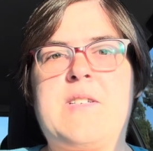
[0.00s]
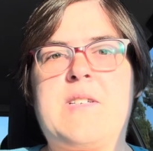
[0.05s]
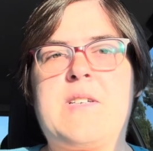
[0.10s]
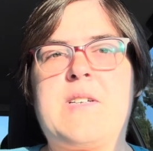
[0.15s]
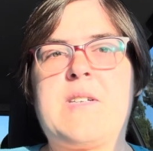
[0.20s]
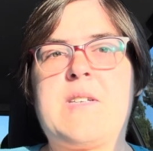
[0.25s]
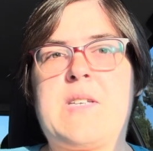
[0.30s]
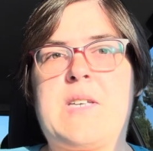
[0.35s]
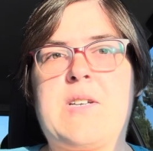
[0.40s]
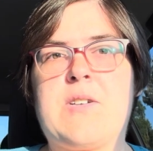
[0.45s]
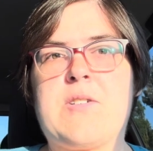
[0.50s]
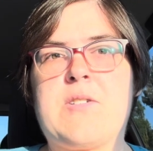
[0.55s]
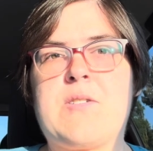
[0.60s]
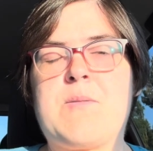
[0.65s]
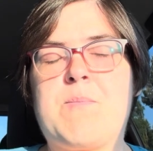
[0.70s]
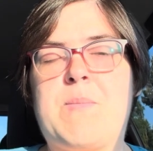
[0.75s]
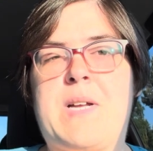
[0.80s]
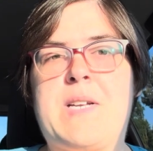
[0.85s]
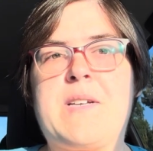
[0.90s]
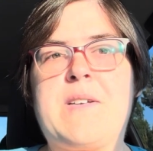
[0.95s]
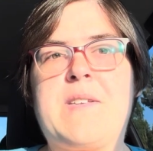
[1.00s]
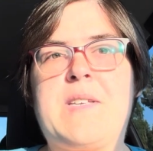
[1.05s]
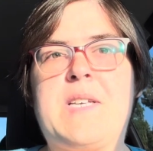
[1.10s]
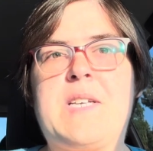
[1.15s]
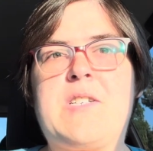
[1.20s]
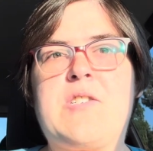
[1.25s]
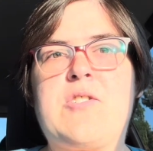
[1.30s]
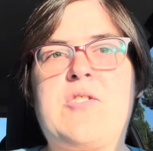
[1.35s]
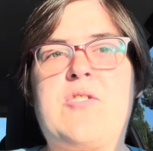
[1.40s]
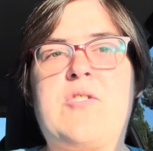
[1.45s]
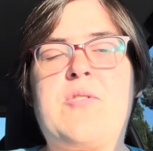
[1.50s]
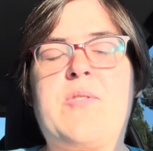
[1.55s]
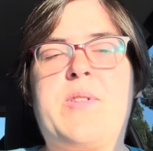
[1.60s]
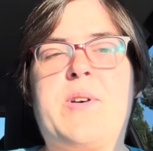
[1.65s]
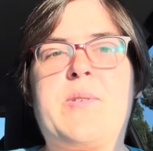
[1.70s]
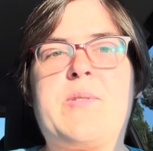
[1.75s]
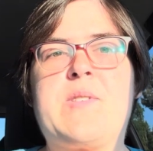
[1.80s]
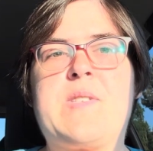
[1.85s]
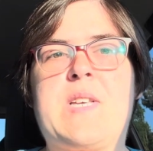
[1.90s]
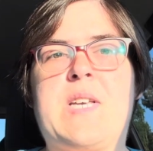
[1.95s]
cleared medically to do
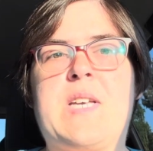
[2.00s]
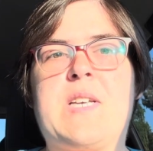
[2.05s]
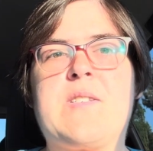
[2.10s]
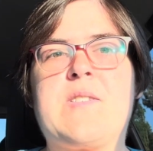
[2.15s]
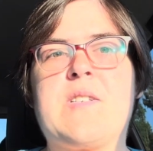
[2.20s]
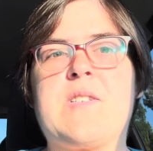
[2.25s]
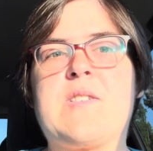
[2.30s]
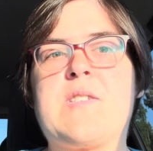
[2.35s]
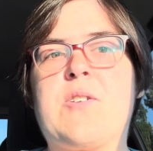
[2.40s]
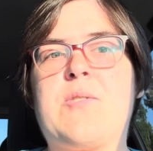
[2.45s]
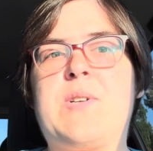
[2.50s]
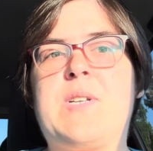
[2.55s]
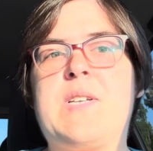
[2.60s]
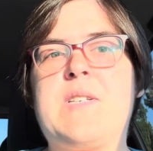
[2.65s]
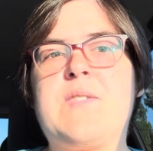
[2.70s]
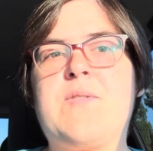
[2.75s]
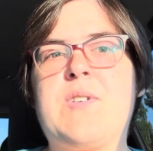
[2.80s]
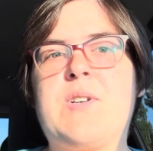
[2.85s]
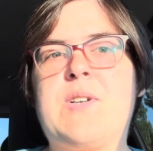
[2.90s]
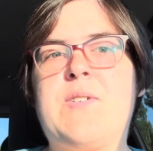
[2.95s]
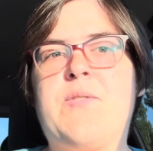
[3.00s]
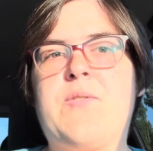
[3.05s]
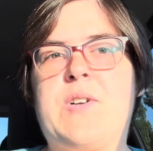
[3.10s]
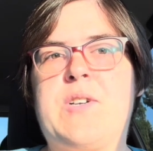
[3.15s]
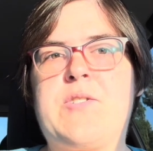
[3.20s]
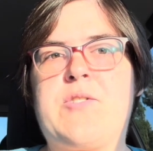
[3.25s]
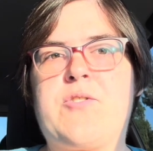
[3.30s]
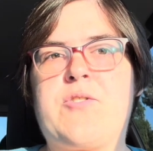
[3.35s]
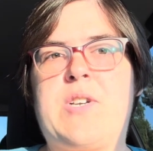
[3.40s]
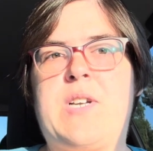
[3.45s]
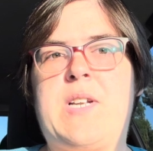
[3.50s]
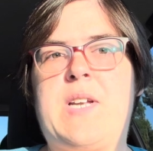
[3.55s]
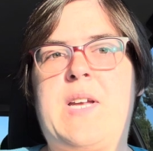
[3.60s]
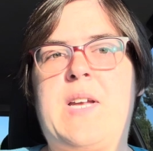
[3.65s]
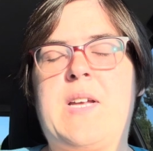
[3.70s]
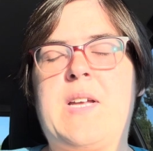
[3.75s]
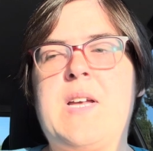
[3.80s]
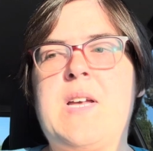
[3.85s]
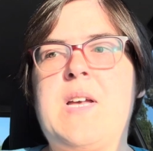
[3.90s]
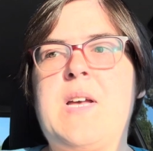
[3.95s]
those things. So it is very
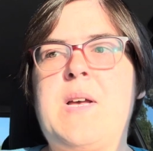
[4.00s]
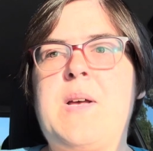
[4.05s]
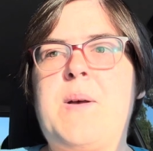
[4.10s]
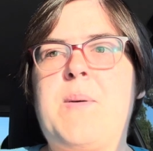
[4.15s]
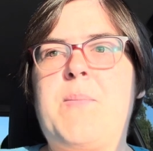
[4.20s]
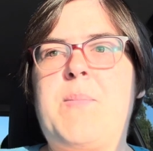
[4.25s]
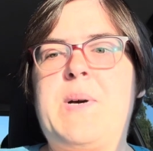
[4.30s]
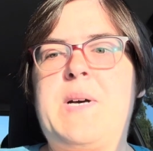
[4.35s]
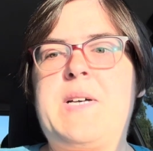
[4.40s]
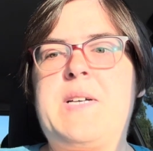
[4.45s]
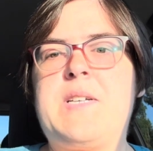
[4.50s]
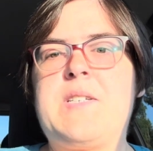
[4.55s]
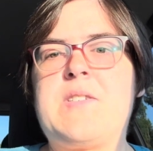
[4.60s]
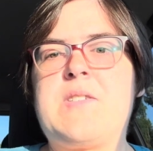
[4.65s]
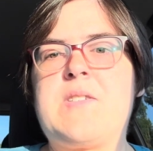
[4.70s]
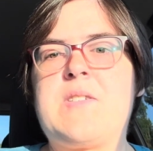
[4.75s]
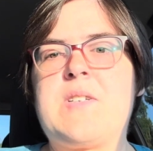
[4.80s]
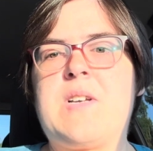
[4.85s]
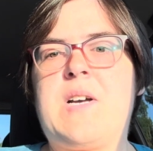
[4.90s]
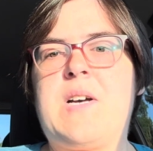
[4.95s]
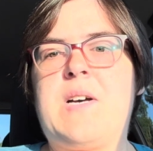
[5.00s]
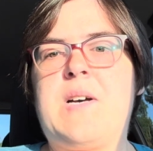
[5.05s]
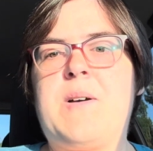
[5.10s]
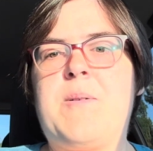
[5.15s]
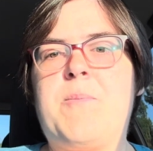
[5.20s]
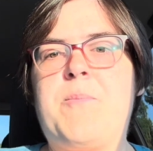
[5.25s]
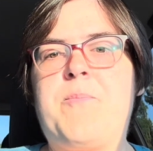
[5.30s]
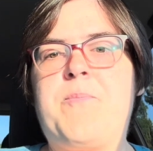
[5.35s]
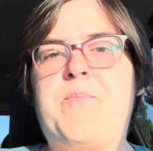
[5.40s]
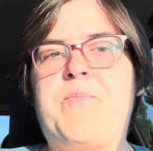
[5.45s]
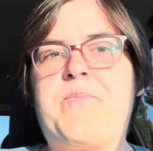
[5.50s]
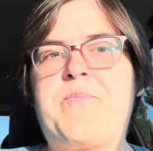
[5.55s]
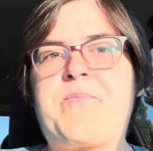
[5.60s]
frustrating, but um,